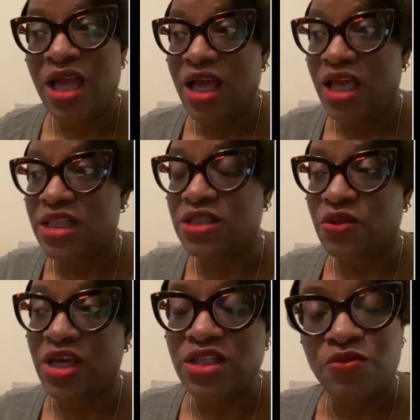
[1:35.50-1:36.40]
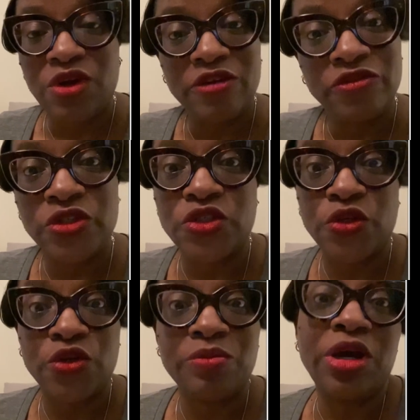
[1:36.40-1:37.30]
And so that's where I first
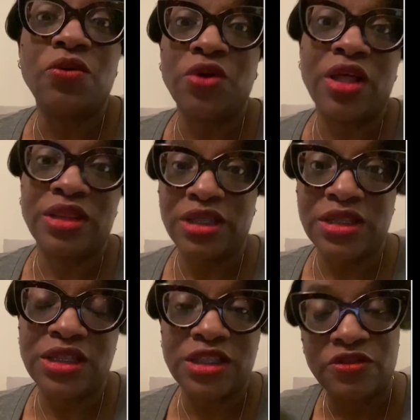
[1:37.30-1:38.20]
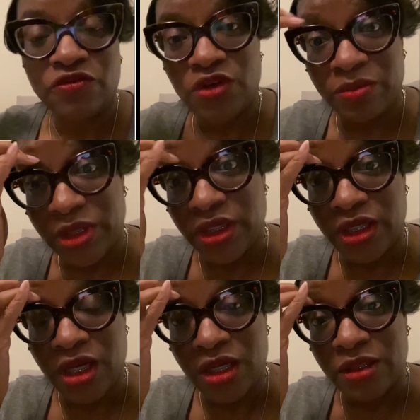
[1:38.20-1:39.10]
heard about Rothy's, is from a
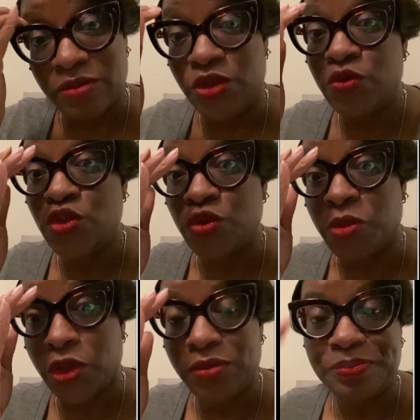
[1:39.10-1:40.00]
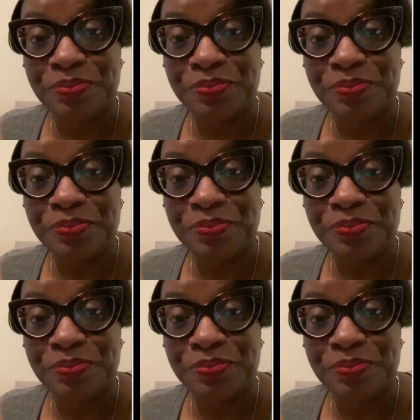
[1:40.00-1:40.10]
um, YouTuber,